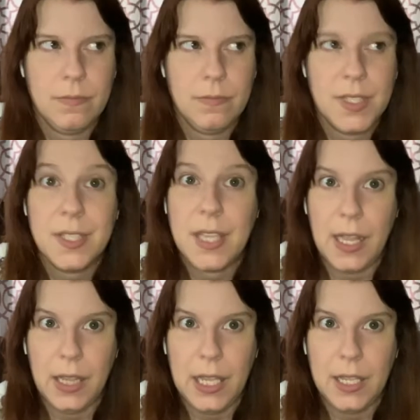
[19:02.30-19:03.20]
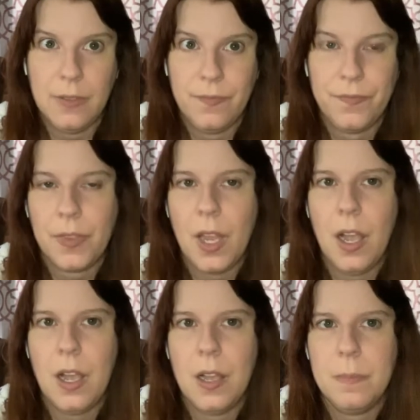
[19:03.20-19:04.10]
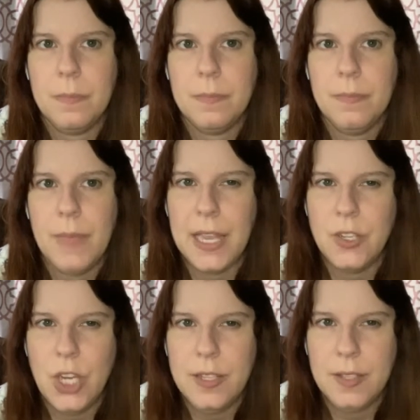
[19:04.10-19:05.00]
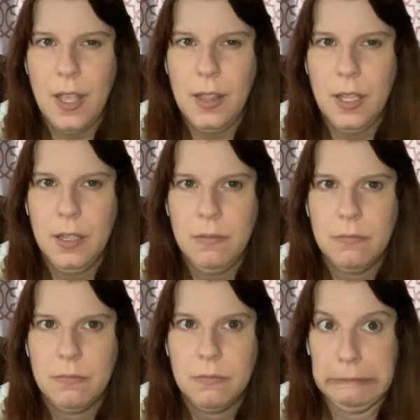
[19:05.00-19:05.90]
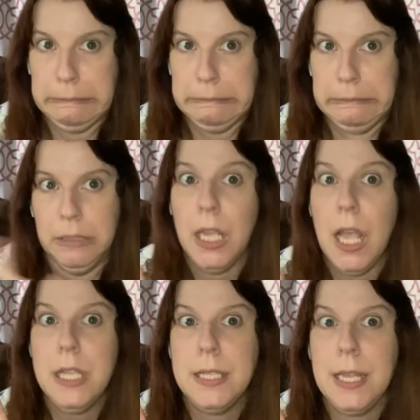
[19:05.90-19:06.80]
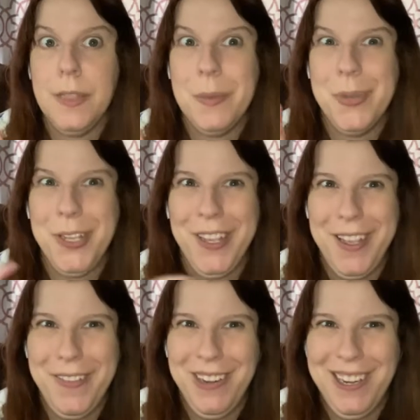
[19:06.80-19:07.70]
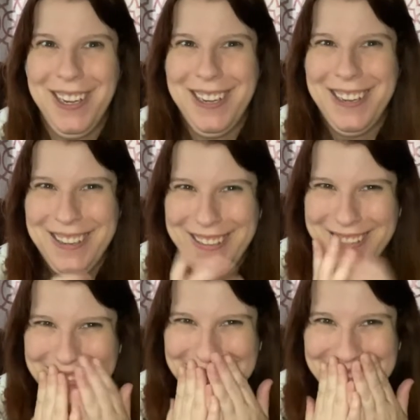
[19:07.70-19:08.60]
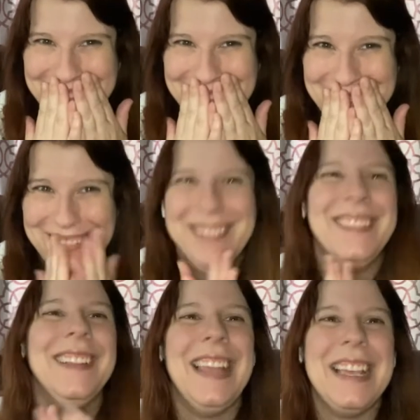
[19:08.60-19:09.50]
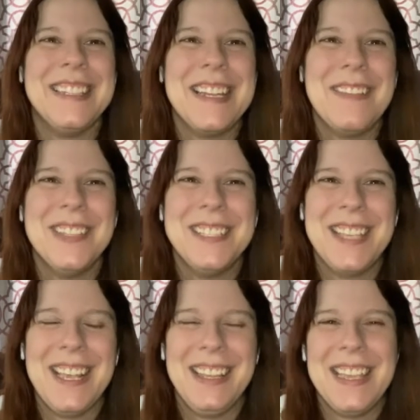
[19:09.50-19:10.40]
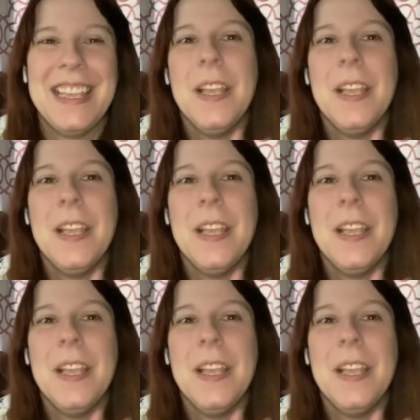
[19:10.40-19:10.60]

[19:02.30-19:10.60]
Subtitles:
Skelly. AJ Skelly? It's on the book cover. The last name is Skelly.